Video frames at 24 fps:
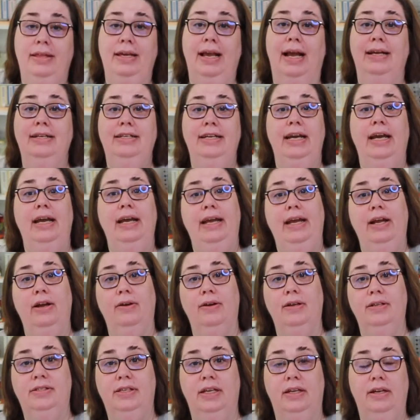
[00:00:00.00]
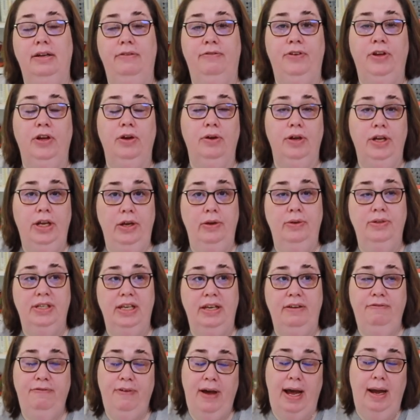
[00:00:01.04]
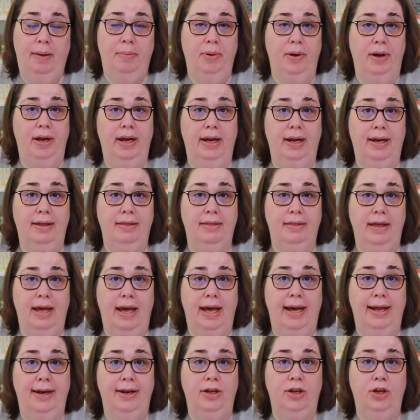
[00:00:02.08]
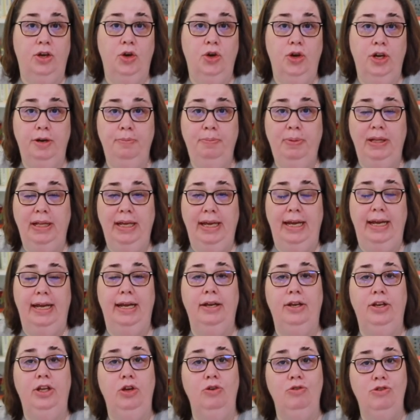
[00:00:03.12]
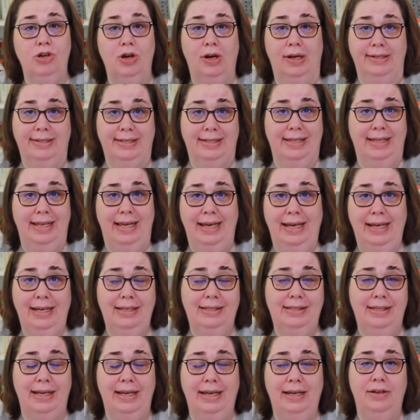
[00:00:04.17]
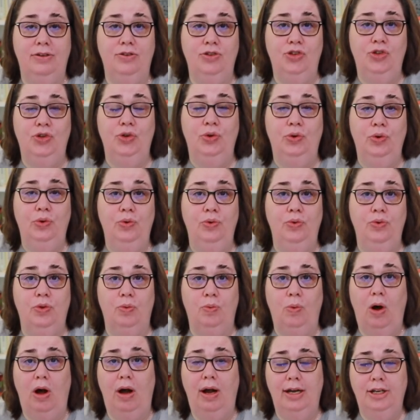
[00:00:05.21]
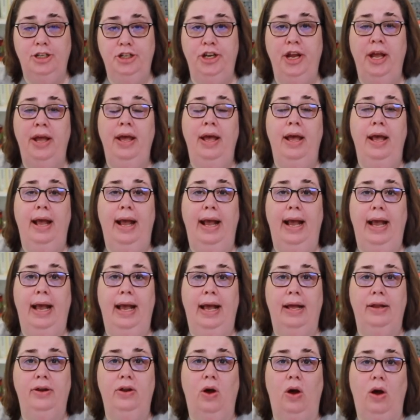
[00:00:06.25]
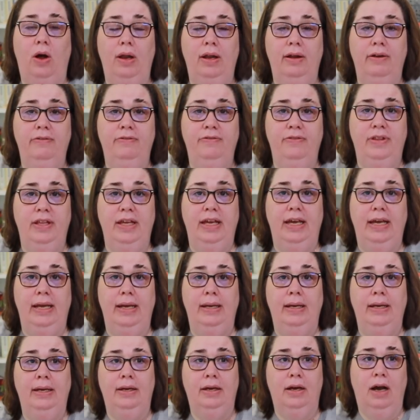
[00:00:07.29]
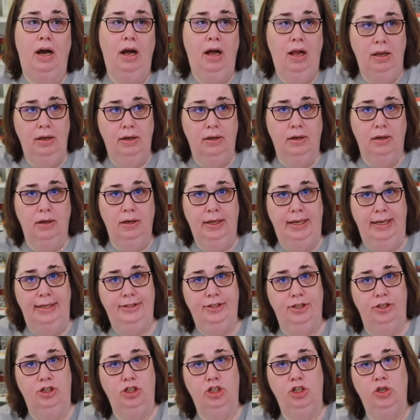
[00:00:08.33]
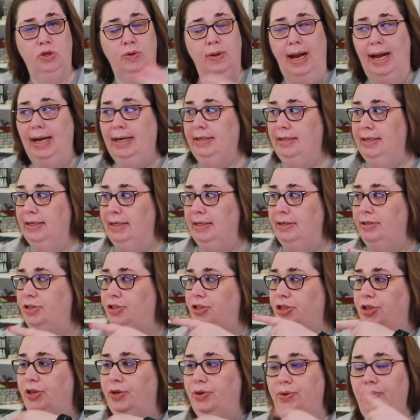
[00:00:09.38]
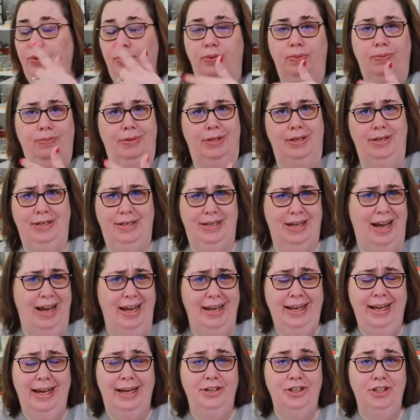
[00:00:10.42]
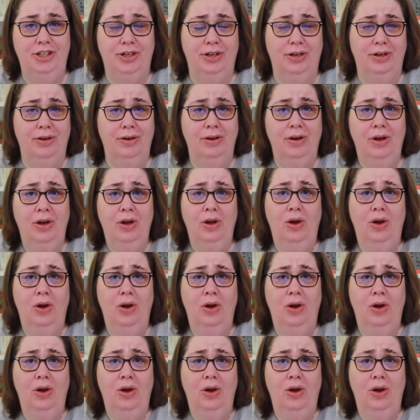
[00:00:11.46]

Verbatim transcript: The idea here is that if you're using fabric that could bleed, you toss these into the wash and all of the color gets attracted to the dye catcher